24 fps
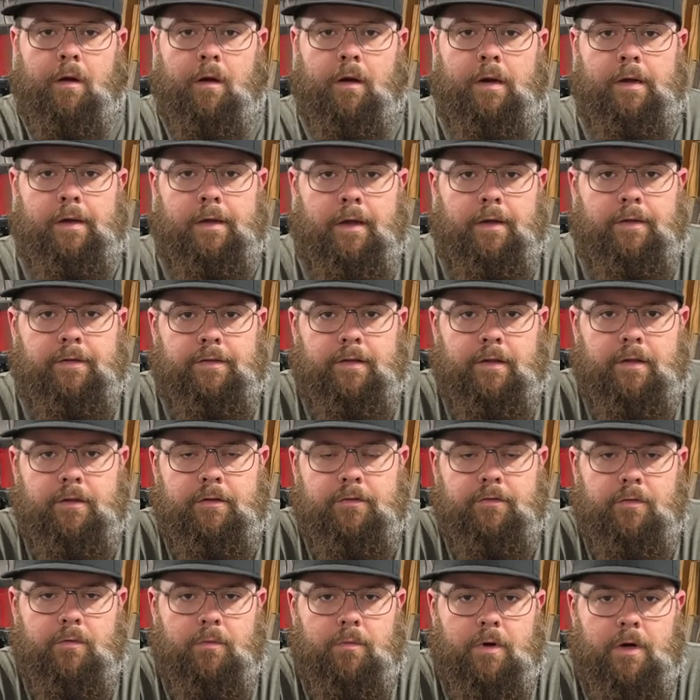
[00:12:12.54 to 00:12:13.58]
All right guys,
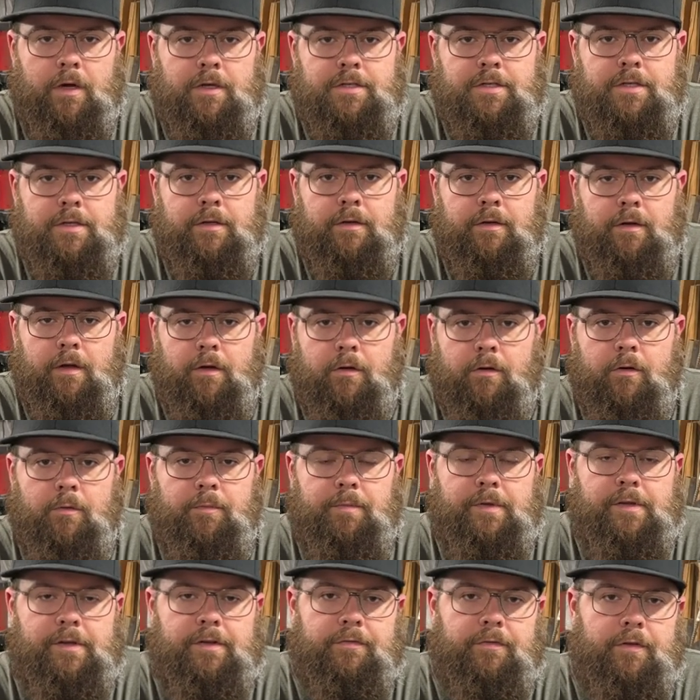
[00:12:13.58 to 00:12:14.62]
thanks for watching. I
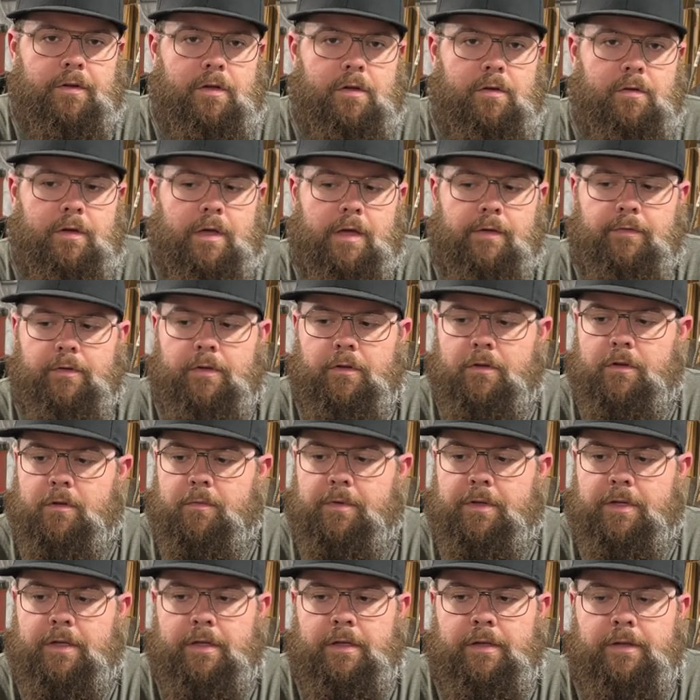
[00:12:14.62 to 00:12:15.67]
hope this video gave you a little
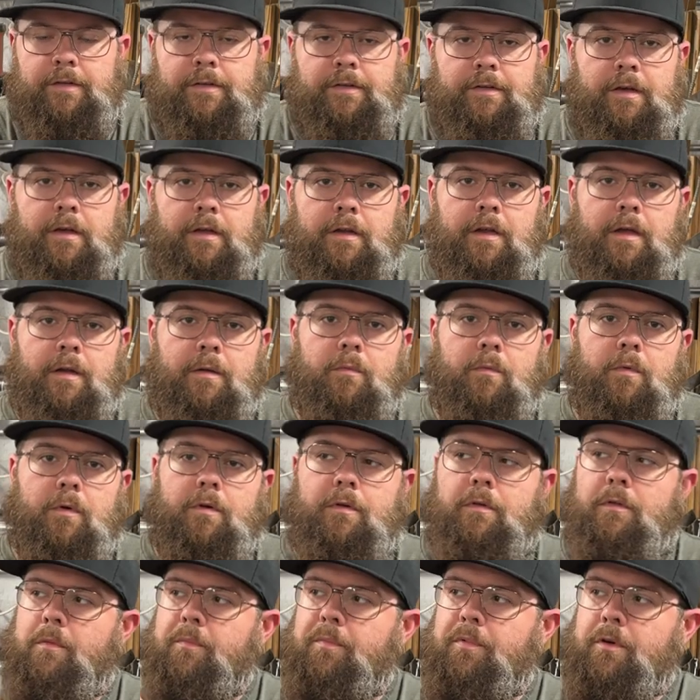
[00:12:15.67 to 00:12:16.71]
bit of insight on what
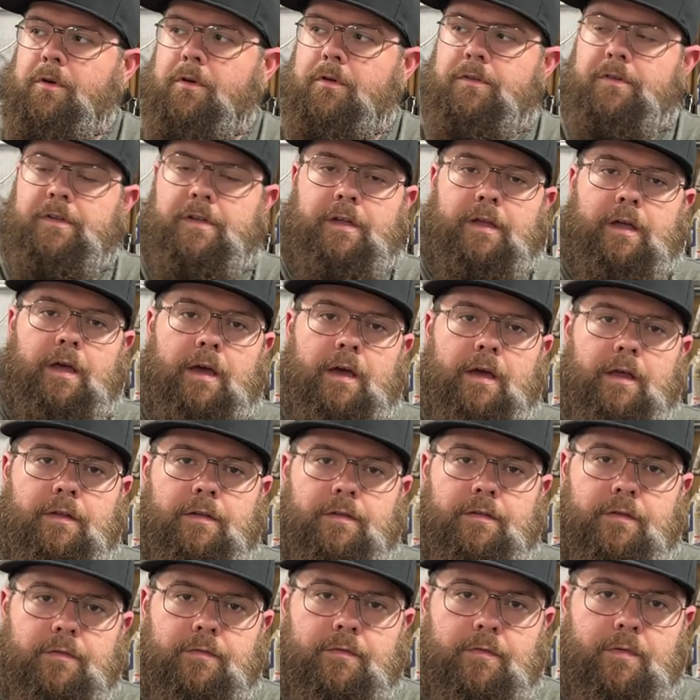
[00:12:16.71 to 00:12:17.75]
are the pros and
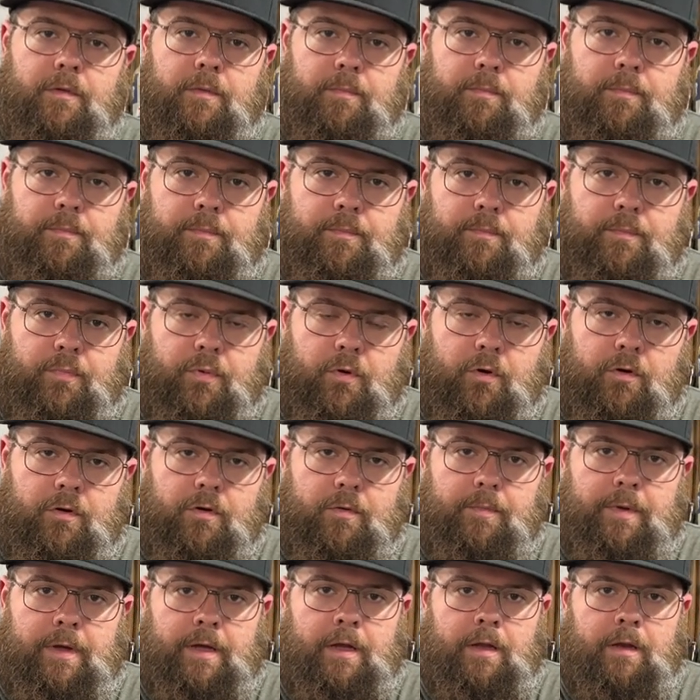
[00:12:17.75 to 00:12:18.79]
cons of the
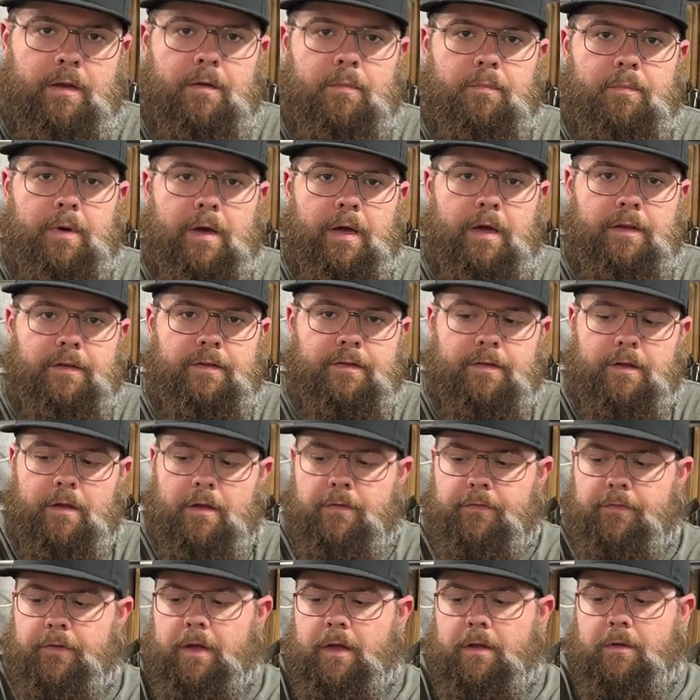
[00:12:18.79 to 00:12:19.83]
Portaband by
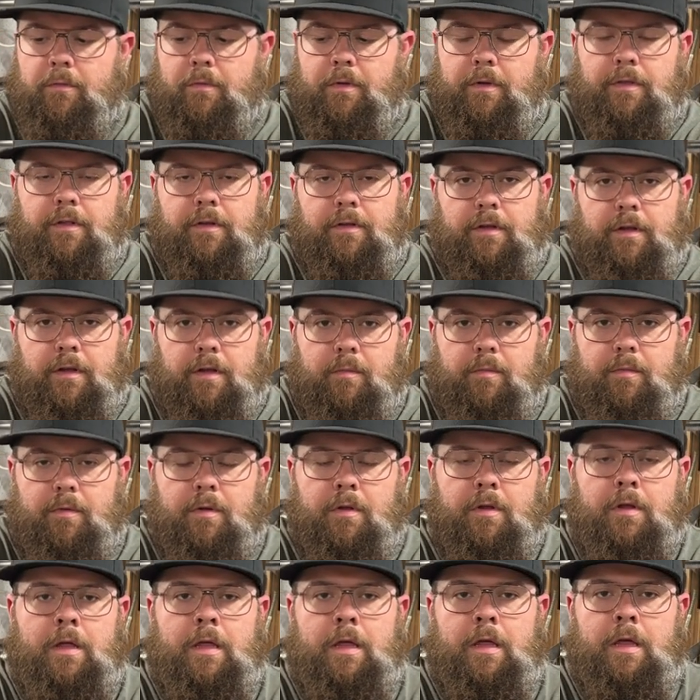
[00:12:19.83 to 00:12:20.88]
itself and with a
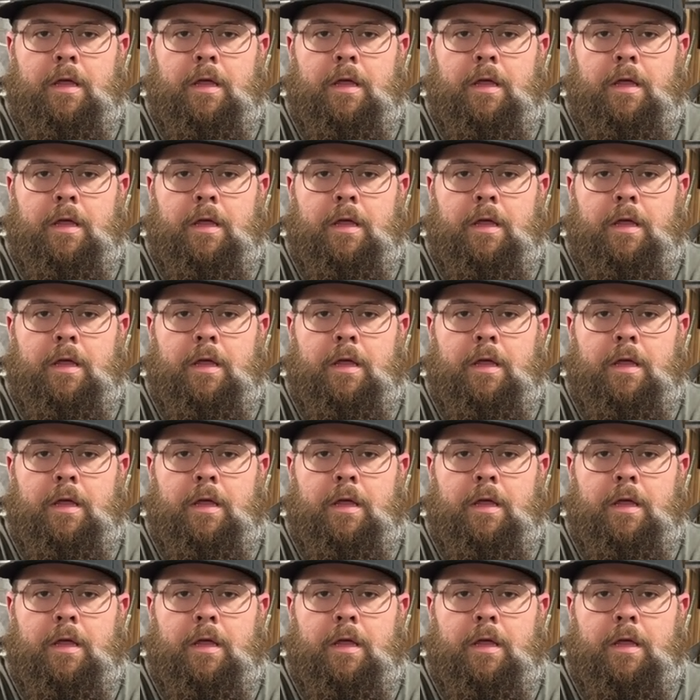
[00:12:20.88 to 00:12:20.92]
table.